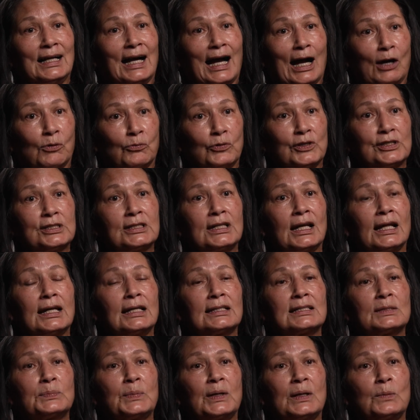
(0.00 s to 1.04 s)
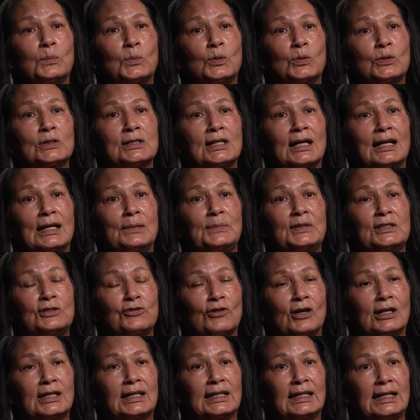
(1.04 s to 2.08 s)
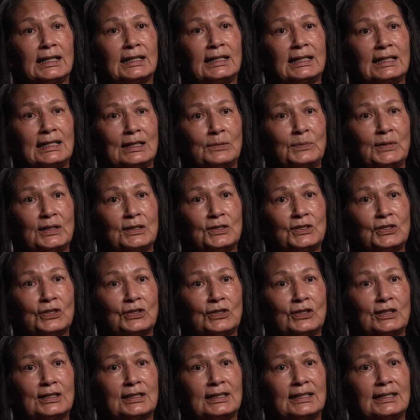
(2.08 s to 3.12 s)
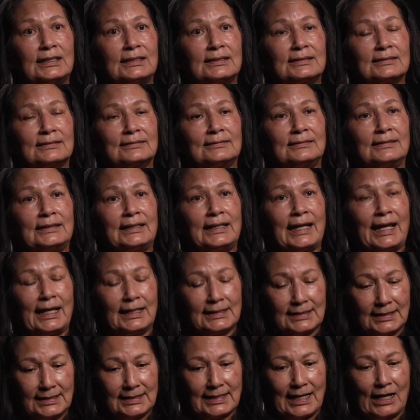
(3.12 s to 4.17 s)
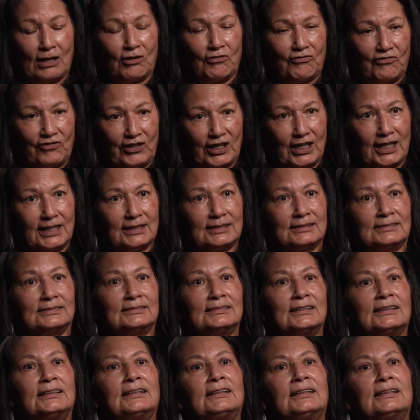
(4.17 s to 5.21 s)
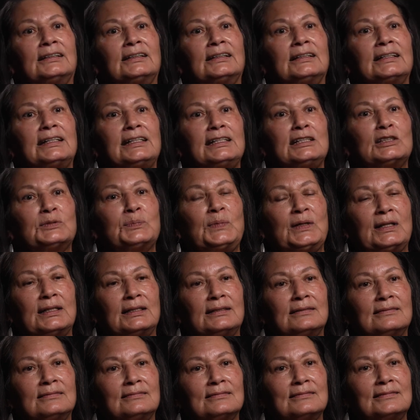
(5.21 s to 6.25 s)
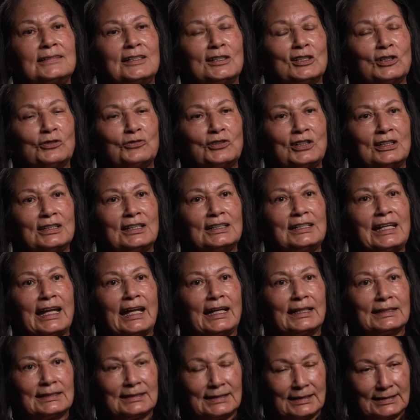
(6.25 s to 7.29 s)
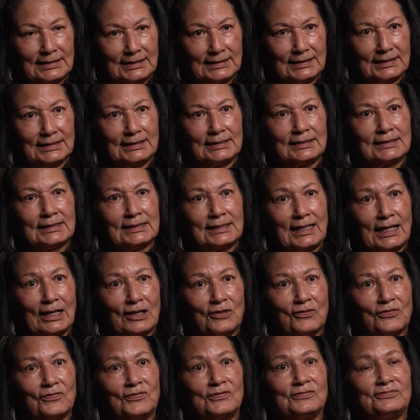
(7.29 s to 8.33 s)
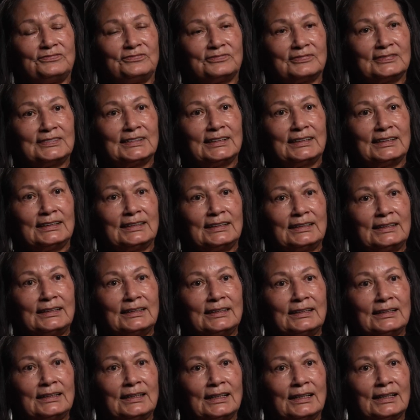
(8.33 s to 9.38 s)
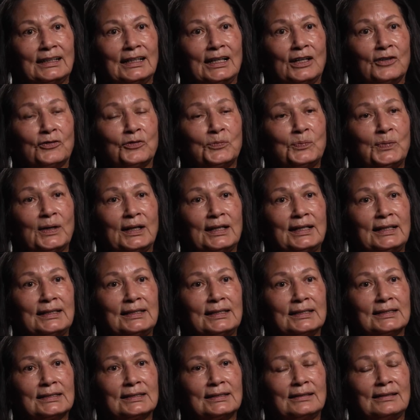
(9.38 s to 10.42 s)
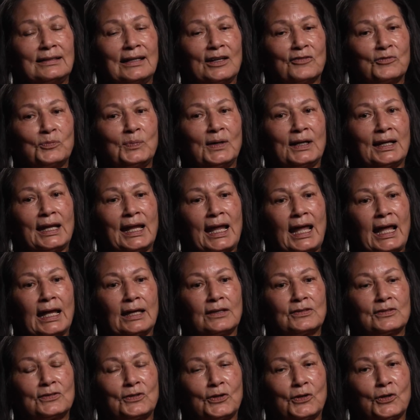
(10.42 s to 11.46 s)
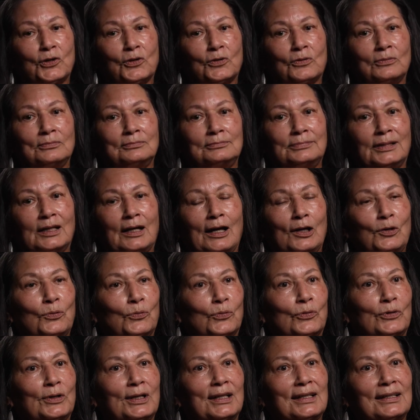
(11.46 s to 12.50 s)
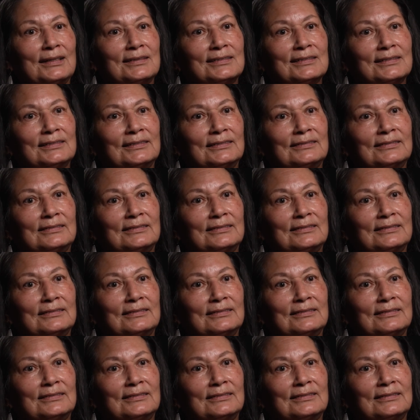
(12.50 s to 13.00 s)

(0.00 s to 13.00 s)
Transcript: I wished I'd have spent more time in trying to get him into it. He has his outfit, and he's been, to the dances and stuff, and everybody has their priorities.